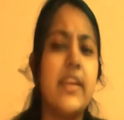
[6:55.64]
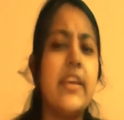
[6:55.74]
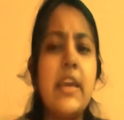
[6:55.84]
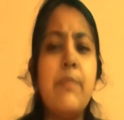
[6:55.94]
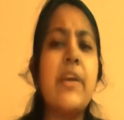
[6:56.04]

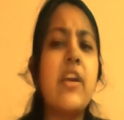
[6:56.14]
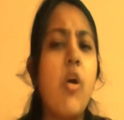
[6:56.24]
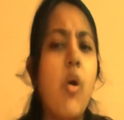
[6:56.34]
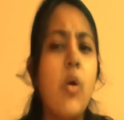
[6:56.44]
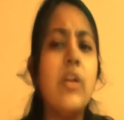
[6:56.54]
Keeping
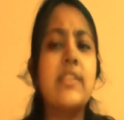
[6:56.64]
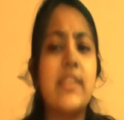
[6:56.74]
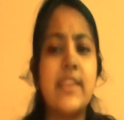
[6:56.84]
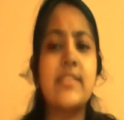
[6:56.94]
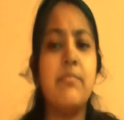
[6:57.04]
all
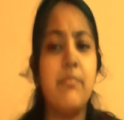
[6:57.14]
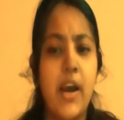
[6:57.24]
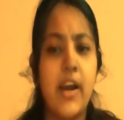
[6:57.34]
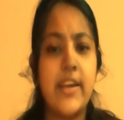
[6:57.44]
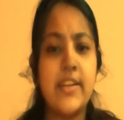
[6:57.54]
things in
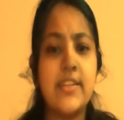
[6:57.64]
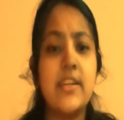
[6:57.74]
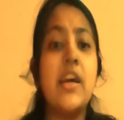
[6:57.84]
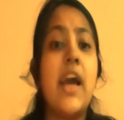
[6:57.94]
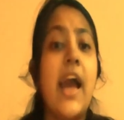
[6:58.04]
mind
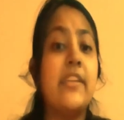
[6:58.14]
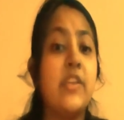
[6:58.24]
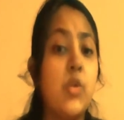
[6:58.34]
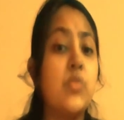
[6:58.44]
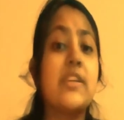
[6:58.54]
and
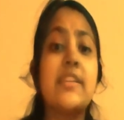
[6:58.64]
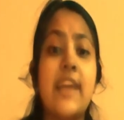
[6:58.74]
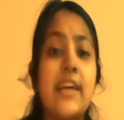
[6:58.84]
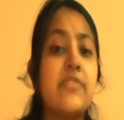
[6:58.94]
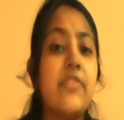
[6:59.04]
using
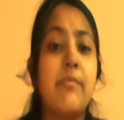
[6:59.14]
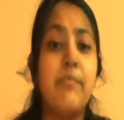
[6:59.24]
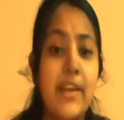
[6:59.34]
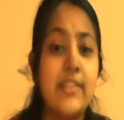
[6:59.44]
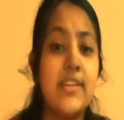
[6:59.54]
scientific
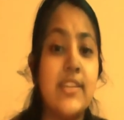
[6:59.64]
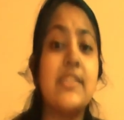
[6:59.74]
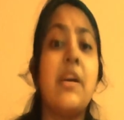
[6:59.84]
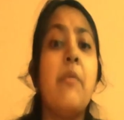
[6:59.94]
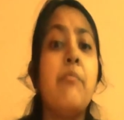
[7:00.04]
methods,
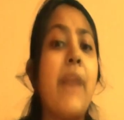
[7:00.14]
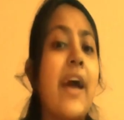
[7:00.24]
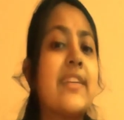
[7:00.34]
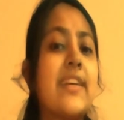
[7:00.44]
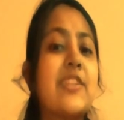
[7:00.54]

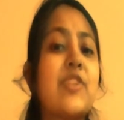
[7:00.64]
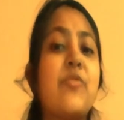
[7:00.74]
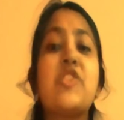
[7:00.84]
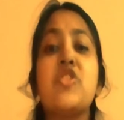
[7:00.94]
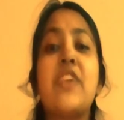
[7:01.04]
paddy
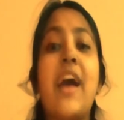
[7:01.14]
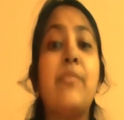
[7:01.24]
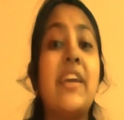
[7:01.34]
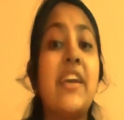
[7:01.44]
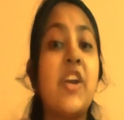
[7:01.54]
cultivation can
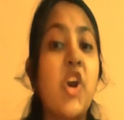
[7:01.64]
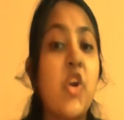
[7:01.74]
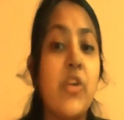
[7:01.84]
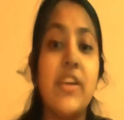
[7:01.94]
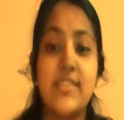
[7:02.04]
be
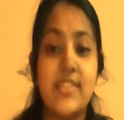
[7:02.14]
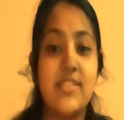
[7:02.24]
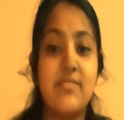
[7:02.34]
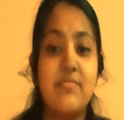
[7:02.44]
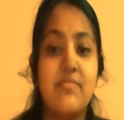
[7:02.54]

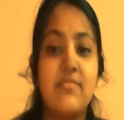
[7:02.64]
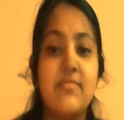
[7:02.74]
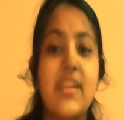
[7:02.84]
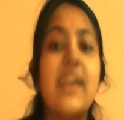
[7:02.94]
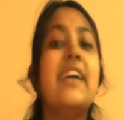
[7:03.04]
increased.
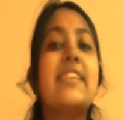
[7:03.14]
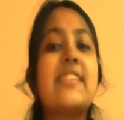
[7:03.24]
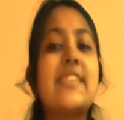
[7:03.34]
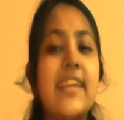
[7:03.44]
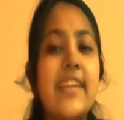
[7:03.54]
The
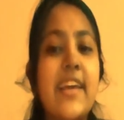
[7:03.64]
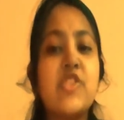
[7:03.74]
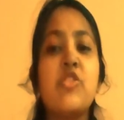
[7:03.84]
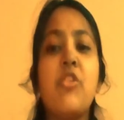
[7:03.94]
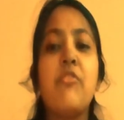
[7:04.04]

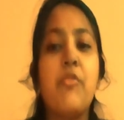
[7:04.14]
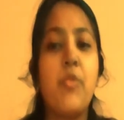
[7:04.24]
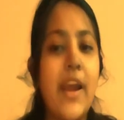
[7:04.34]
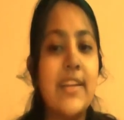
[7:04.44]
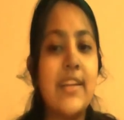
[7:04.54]
selection of
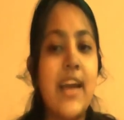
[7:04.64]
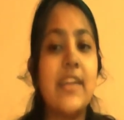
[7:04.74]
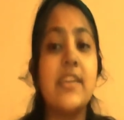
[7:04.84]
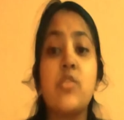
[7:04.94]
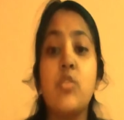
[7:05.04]
right
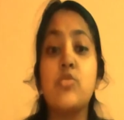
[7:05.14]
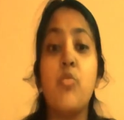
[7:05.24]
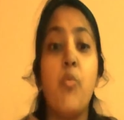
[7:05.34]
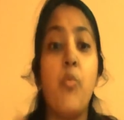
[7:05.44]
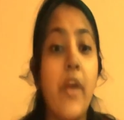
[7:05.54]
land also
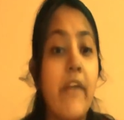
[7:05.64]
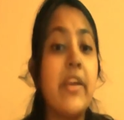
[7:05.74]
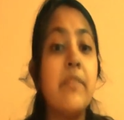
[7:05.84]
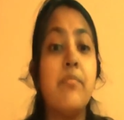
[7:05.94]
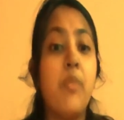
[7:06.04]
very
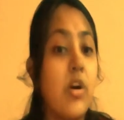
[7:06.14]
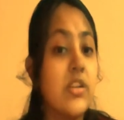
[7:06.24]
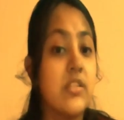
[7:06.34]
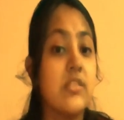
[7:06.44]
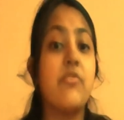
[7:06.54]

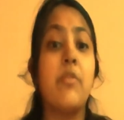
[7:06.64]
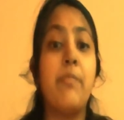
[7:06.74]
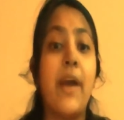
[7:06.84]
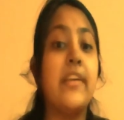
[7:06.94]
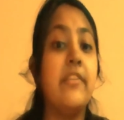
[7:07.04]
important for
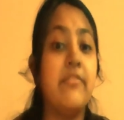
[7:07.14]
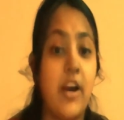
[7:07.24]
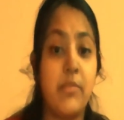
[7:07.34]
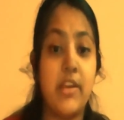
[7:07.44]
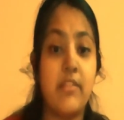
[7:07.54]
paddy
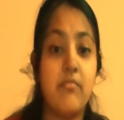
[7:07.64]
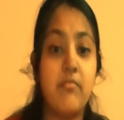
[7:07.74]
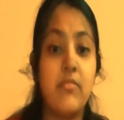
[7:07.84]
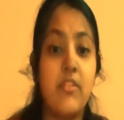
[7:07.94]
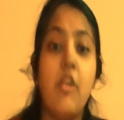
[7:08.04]
farming.
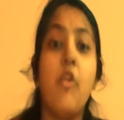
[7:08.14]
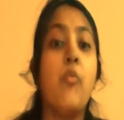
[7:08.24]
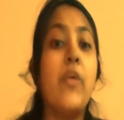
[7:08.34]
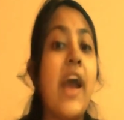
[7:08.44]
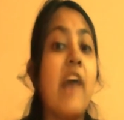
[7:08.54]

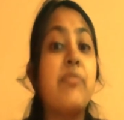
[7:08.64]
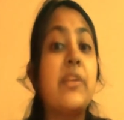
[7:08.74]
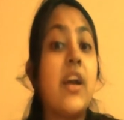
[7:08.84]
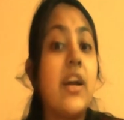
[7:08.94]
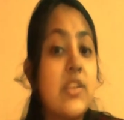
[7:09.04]
We have
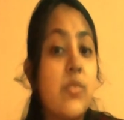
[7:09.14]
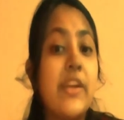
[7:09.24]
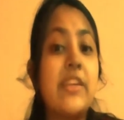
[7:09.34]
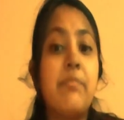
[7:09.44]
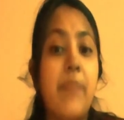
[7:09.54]
been
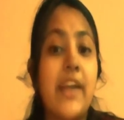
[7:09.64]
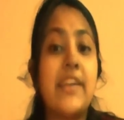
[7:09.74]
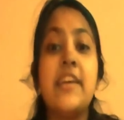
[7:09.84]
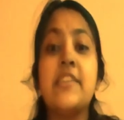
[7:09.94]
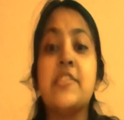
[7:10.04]
cultivating
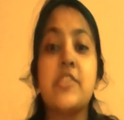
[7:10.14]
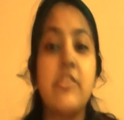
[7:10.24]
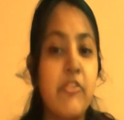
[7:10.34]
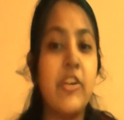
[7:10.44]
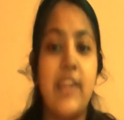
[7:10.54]
paddy in
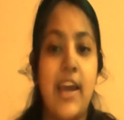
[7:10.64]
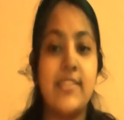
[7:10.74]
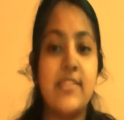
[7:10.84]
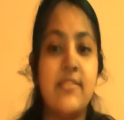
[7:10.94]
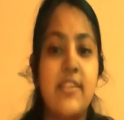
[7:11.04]
different
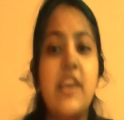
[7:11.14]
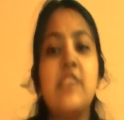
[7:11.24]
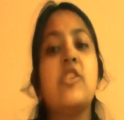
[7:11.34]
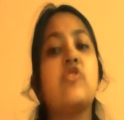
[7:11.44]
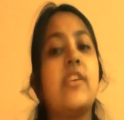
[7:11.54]
lands,
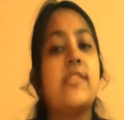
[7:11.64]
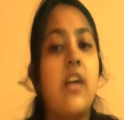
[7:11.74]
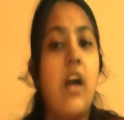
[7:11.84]
such as the